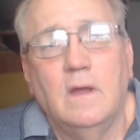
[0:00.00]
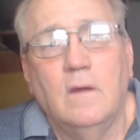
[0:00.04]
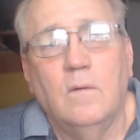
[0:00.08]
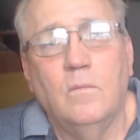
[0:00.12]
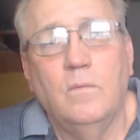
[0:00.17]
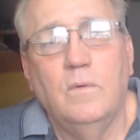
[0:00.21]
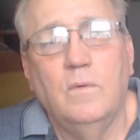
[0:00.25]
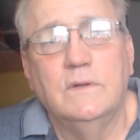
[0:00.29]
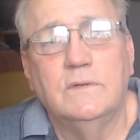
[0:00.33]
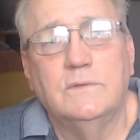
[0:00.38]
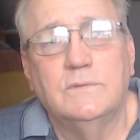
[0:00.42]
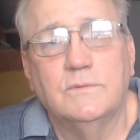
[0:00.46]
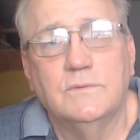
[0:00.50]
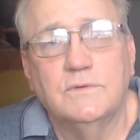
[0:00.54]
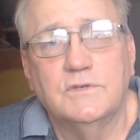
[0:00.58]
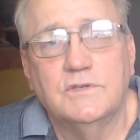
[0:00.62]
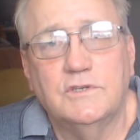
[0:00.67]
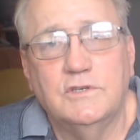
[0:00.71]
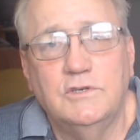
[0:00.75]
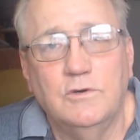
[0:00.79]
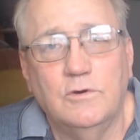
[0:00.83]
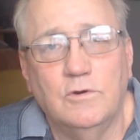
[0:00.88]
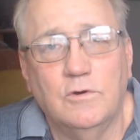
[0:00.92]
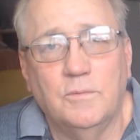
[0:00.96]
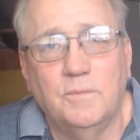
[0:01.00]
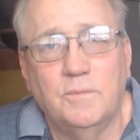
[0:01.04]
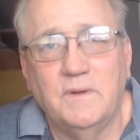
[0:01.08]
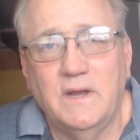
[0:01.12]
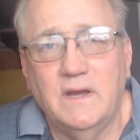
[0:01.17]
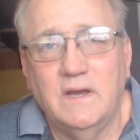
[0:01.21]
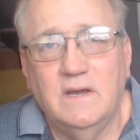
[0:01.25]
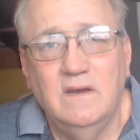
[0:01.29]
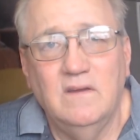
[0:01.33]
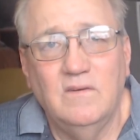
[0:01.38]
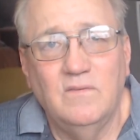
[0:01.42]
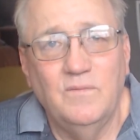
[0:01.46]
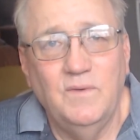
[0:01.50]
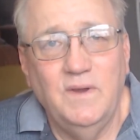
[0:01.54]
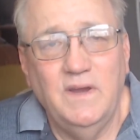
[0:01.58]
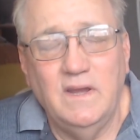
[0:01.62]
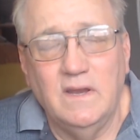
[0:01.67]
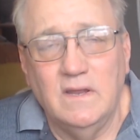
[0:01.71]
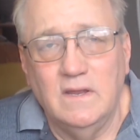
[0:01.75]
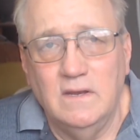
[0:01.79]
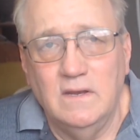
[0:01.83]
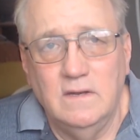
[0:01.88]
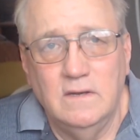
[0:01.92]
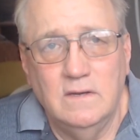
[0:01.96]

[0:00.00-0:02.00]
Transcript: which was cool, but I couldn't read it.